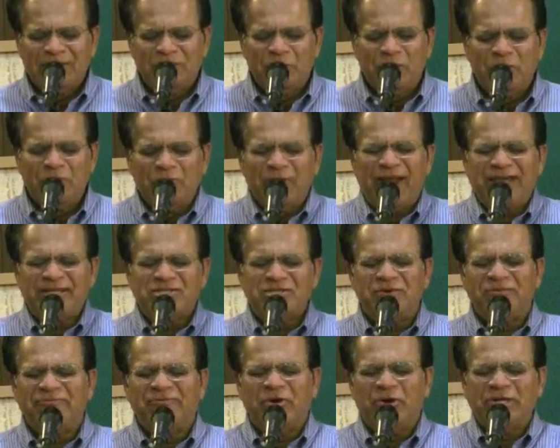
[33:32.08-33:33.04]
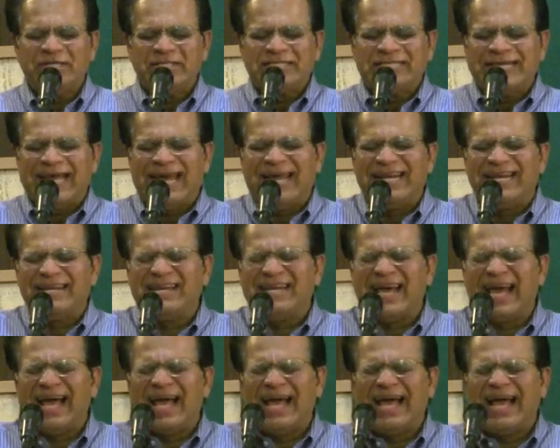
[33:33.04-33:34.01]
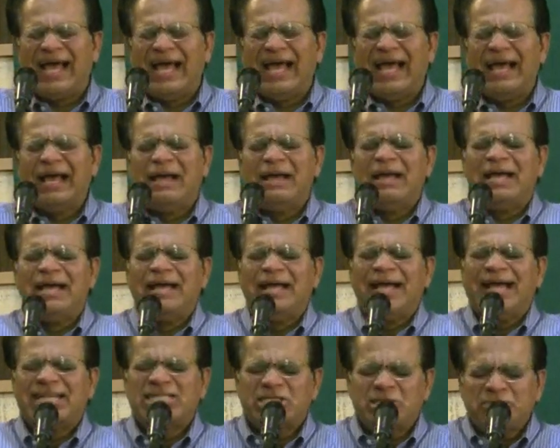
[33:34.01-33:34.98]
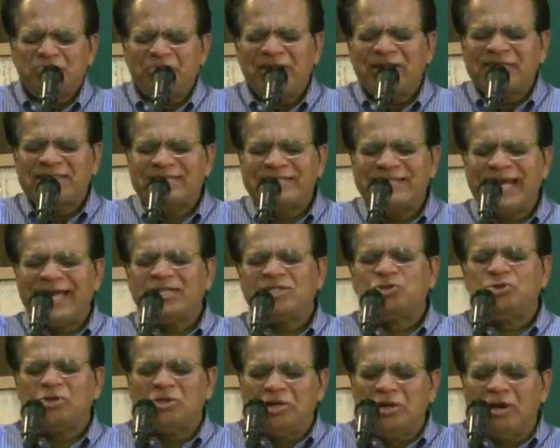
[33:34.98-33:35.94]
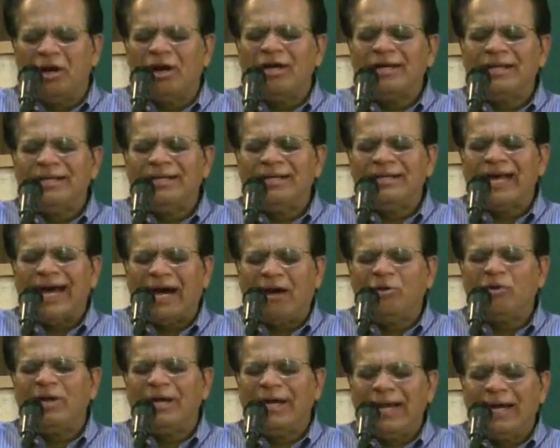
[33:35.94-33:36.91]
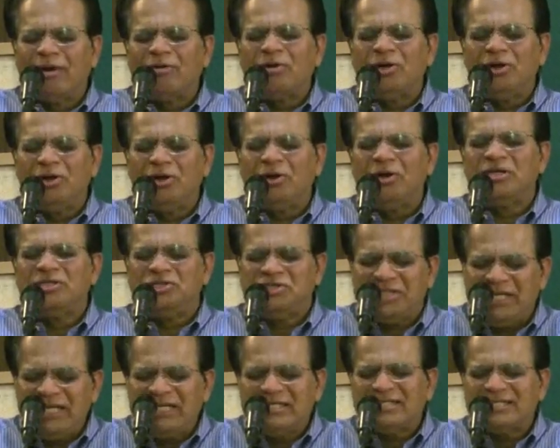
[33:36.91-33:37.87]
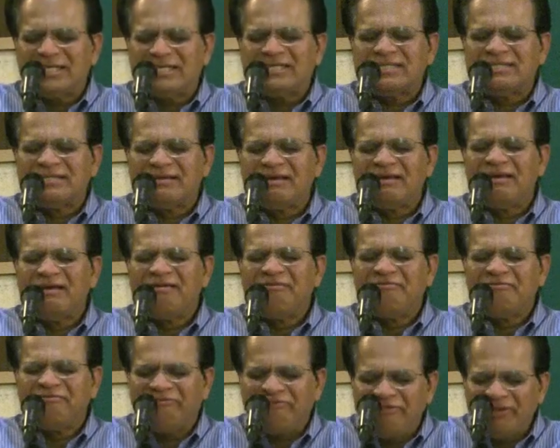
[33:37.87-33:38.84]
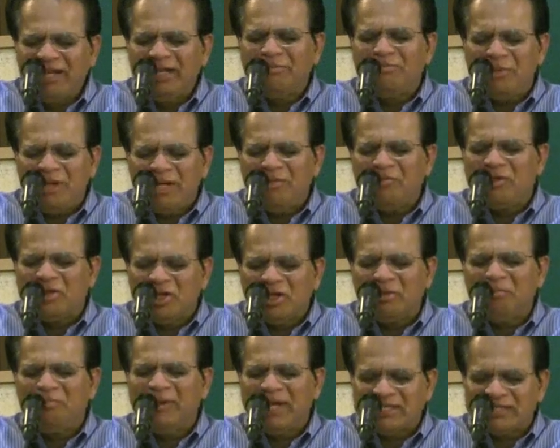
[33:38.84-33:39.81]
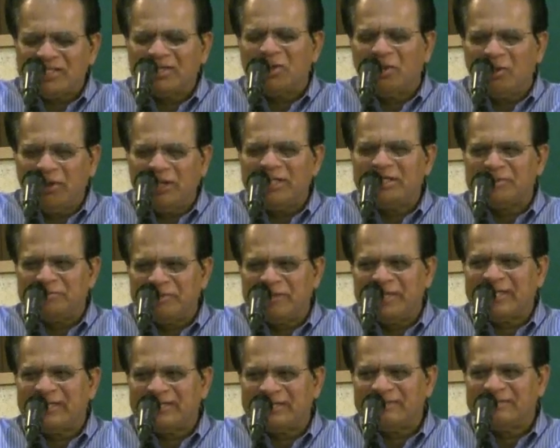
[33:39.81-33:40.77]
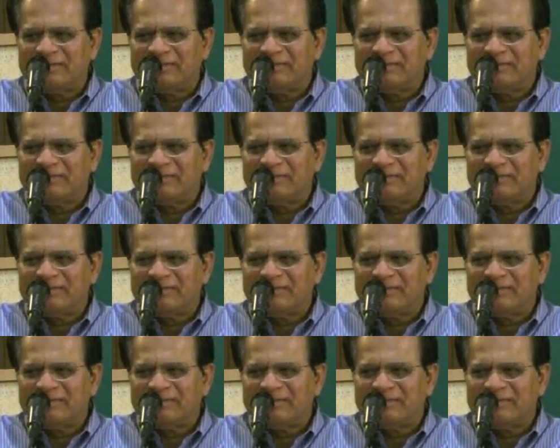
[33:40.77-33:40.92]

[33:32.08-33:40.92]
Would you raise your voice and express that to God out loud? Lord Jesus, fill me with Your blessed Holy Spirit.